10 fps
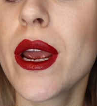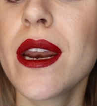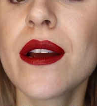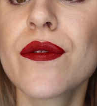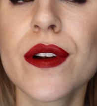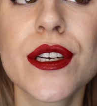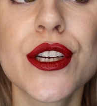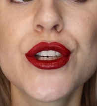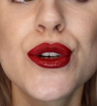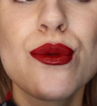waiting for it
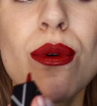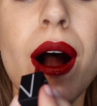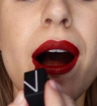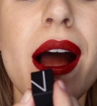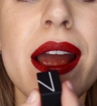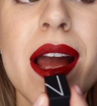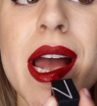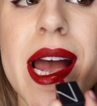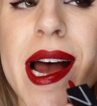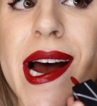to dry.
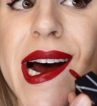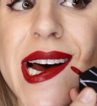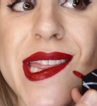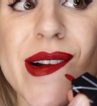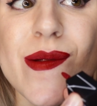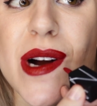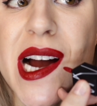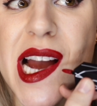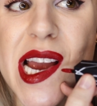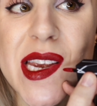
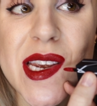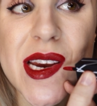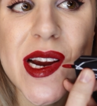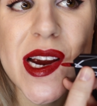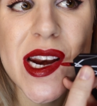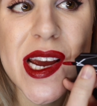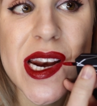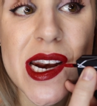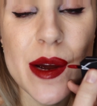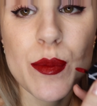Otherwise, you're gonna
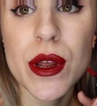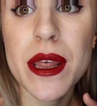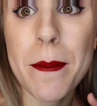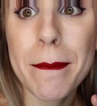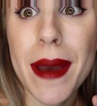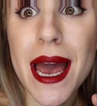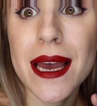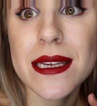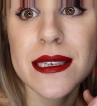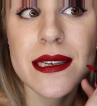end up with a
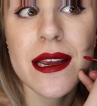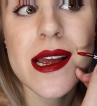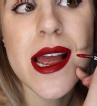mess.